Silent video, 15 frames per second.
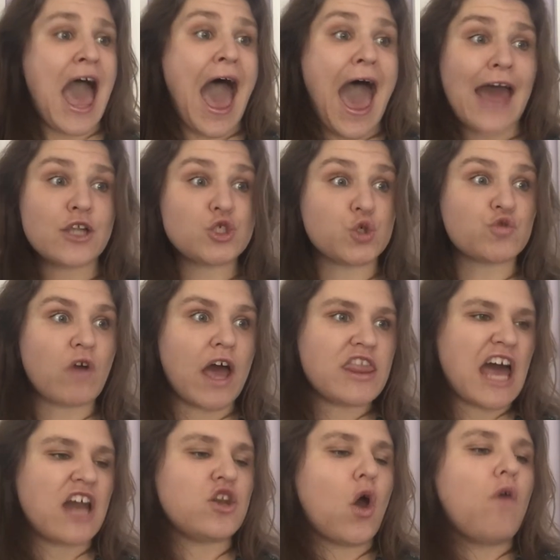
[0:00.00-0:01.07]
And you'll write
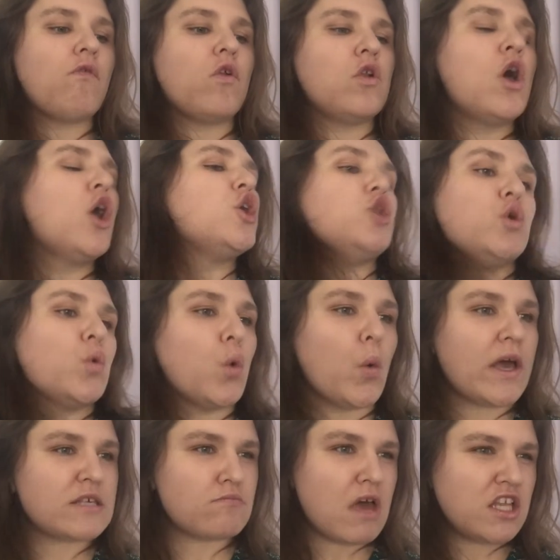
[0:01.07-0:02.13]
that novel you
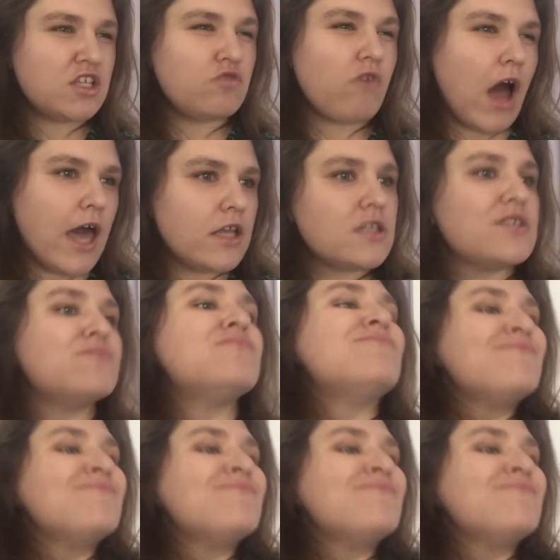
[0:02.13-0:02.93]
always meant to write.